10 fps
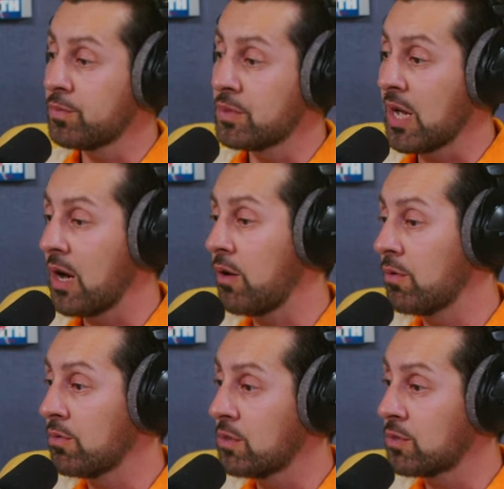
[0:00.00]

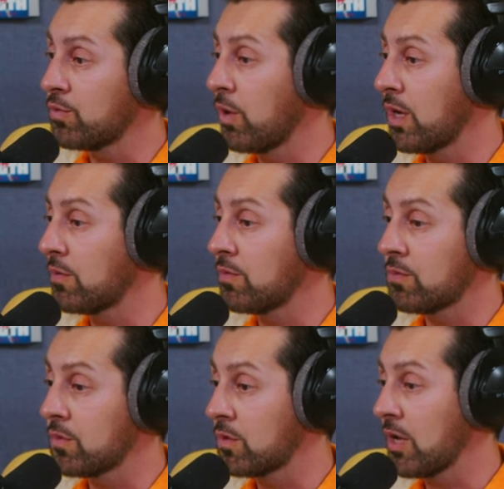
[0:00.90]
town, this white
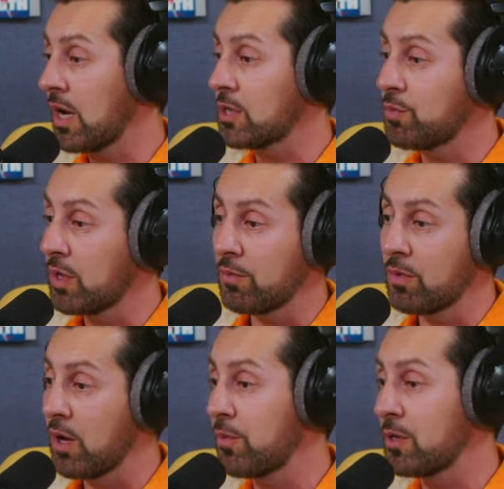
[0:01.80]
guy's picking me
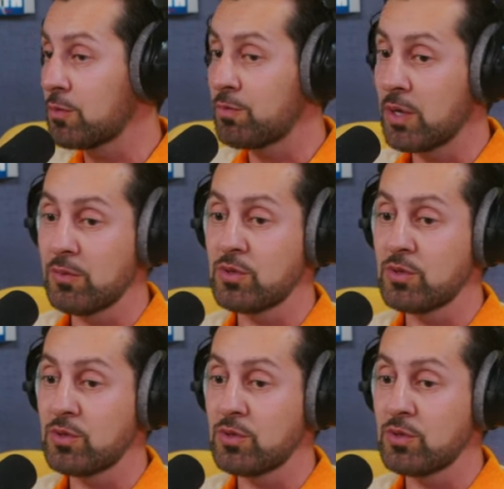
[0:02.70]
up in his pickup